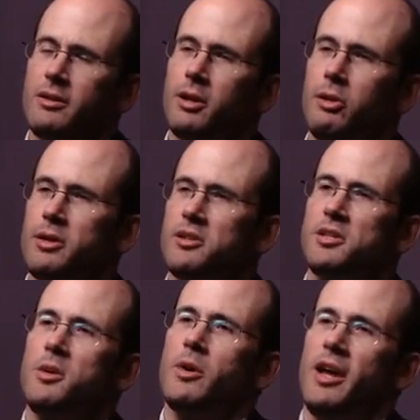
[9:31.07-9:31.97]
Now look and
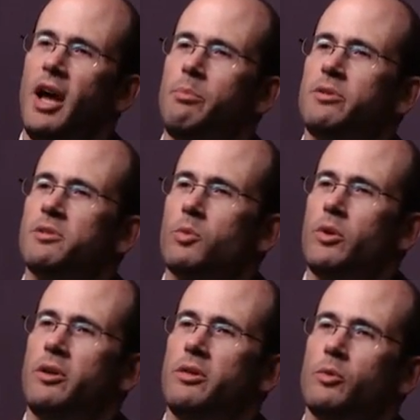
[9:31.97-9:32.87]
see what happens
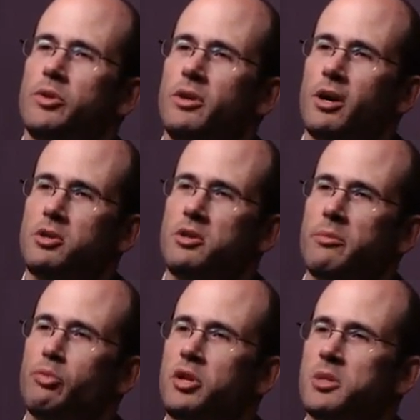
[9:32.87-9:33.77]
within the reduction
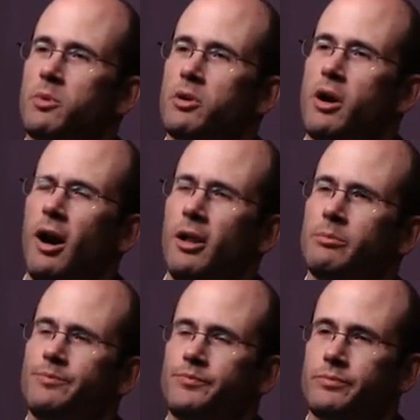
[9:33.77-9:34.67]
in principal
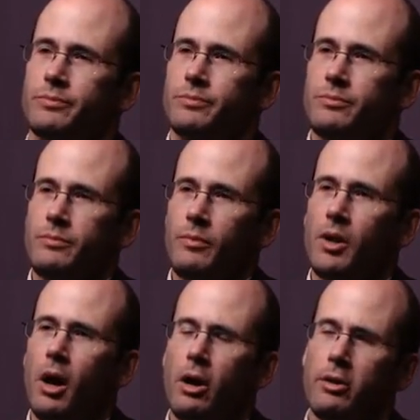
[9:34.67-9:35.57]
column.
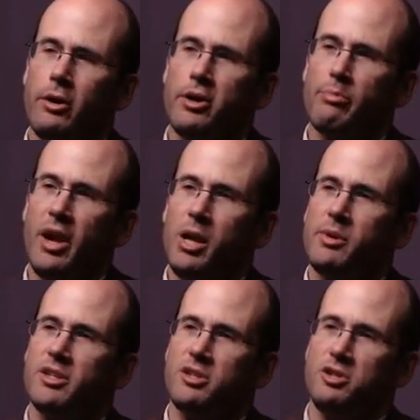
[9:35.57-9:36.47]
Although your
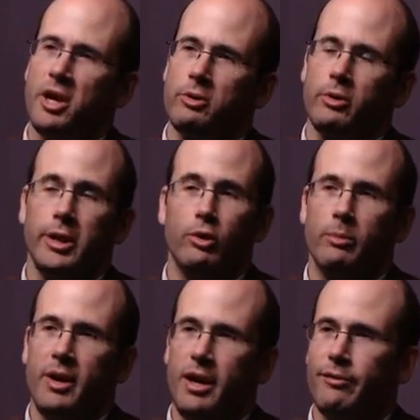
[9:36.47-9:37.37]
payments generally
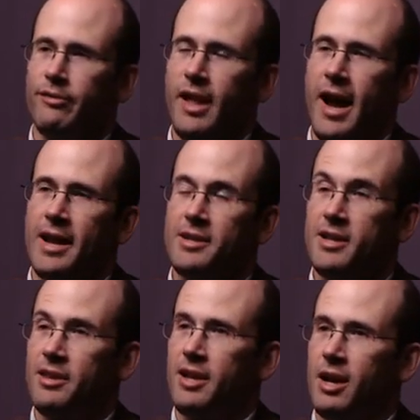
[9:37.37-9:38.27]
remain flat at
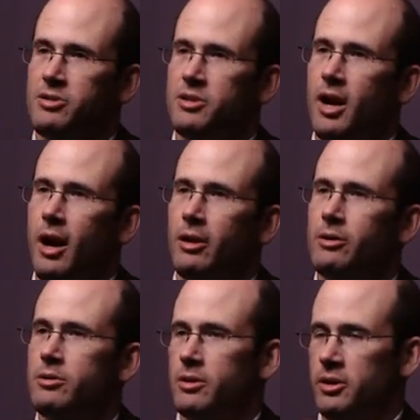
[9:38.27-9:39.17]

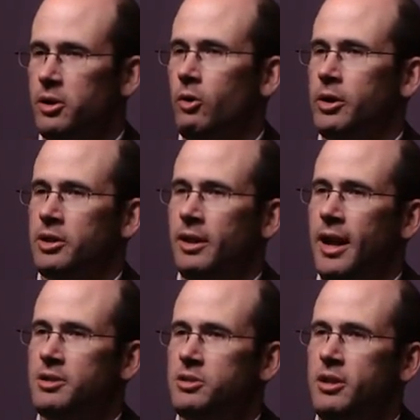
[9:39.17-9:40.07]
$10,000, ignoring the
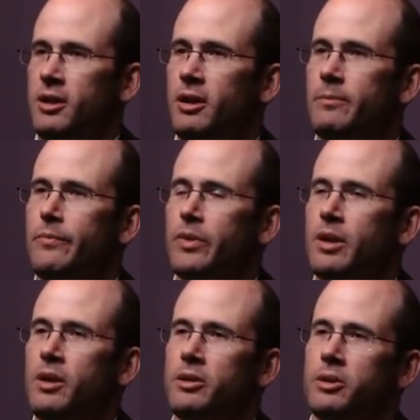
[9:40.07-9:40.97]
last year,
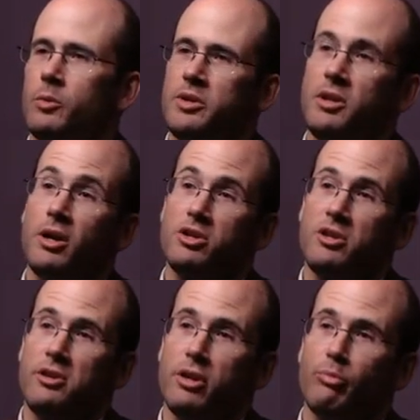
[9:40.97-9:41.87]
the reduction
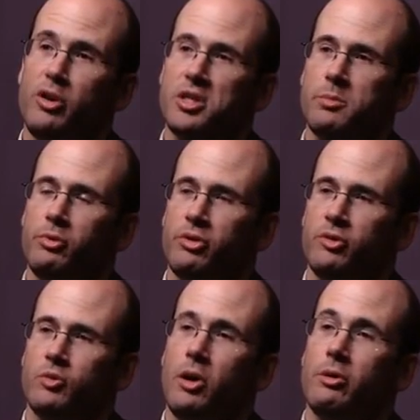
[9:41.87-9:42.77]
in your principal
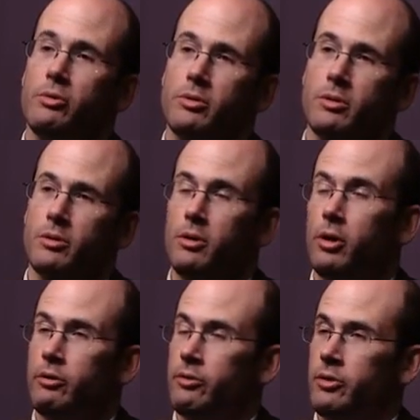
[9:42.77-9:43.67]
grows
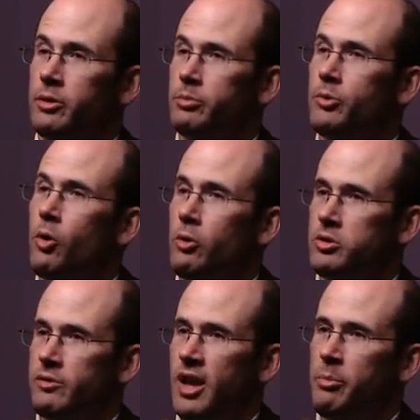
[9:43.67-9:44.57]
over the
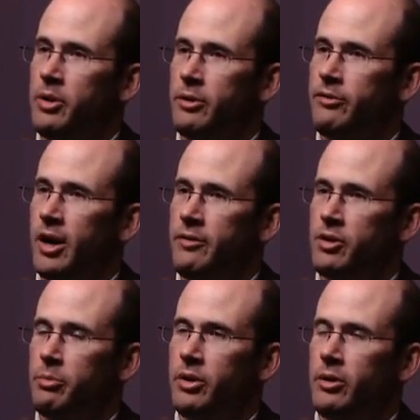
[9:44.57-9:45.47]
course of that
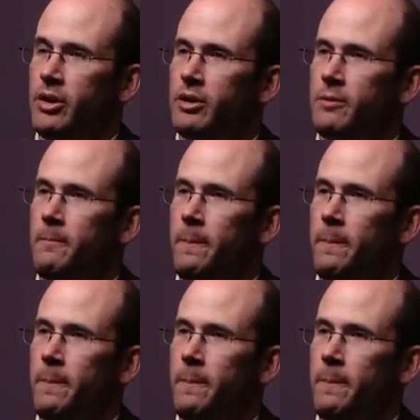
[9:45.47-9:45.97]
5-year period.